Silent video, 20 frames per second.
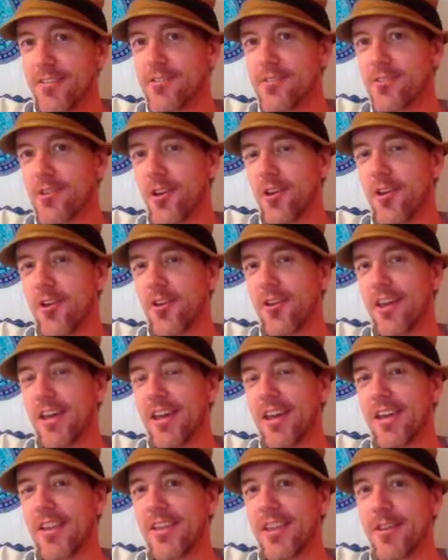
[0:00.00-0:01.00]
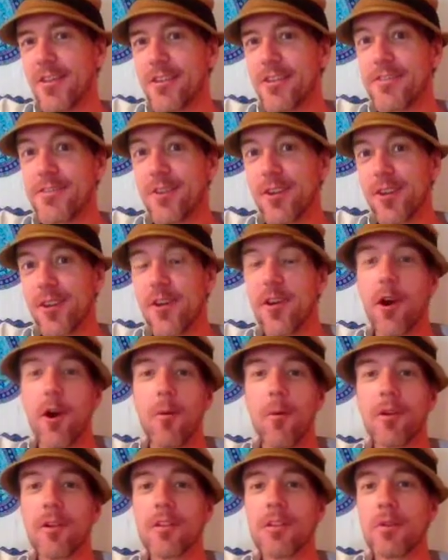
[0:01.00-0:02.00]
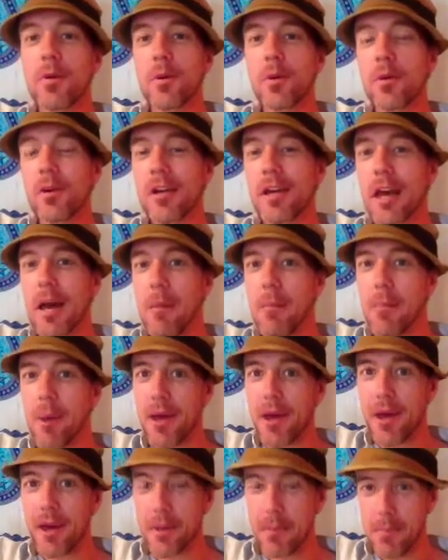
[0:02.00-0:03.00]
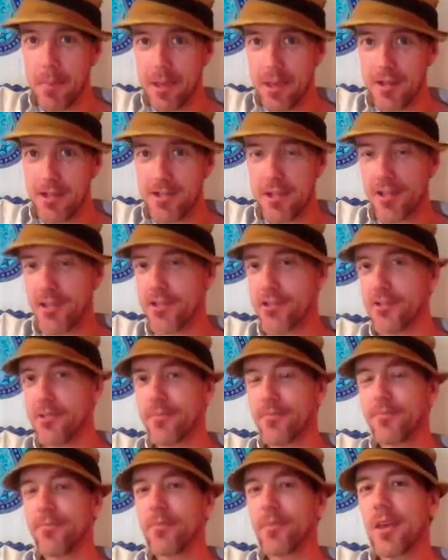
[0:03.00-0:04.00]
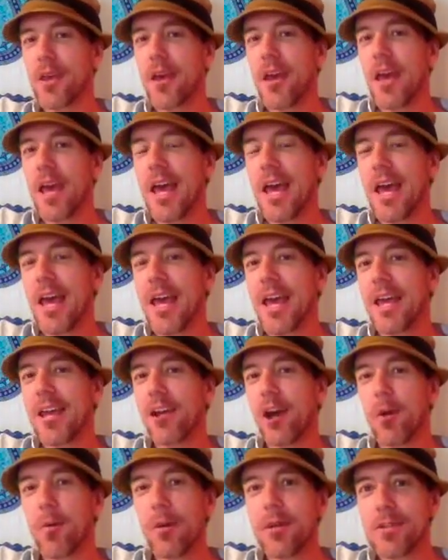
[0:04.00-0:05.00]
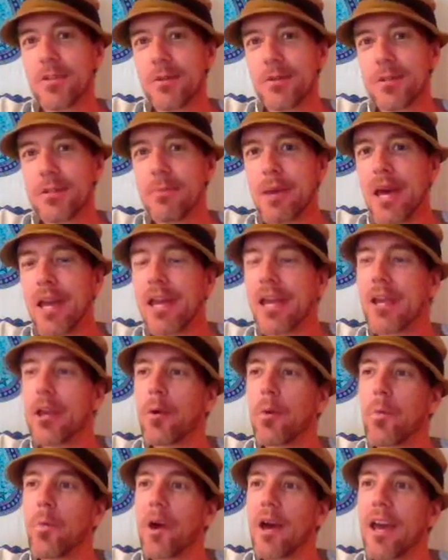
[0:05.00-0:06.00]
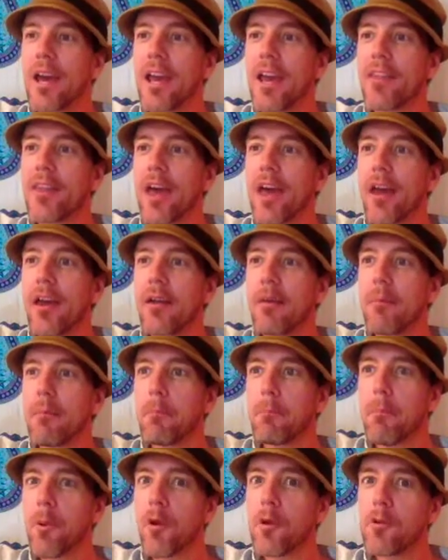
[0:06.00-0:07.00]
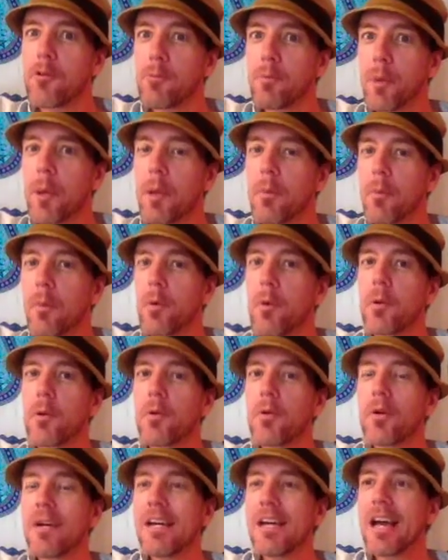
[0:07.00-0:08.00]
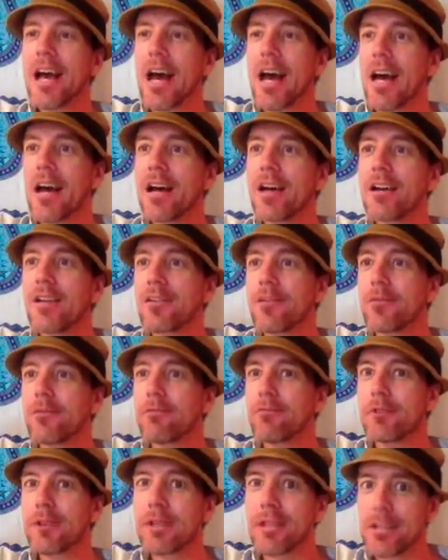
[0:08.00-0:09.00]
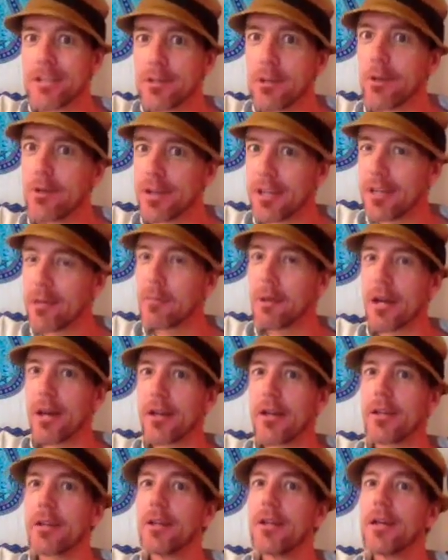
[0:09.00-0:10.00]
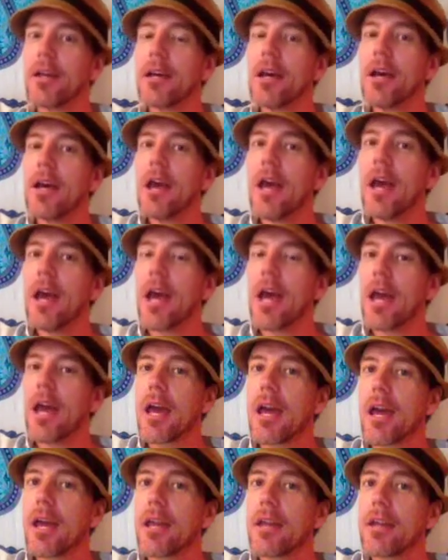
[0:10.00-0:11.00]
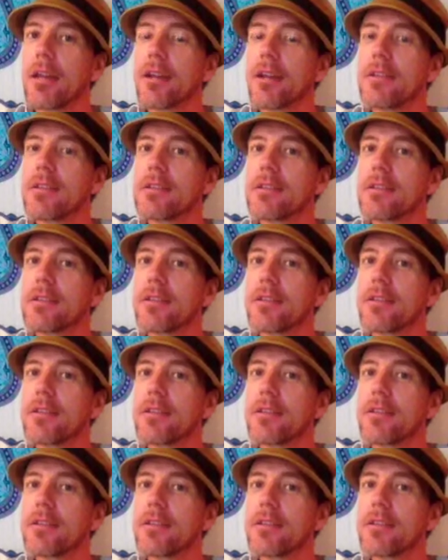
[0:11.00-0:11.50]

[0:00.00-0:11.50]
So in this video I want to talk about meditation, and I want to talk about it in a way that most people aren't really talking about it. And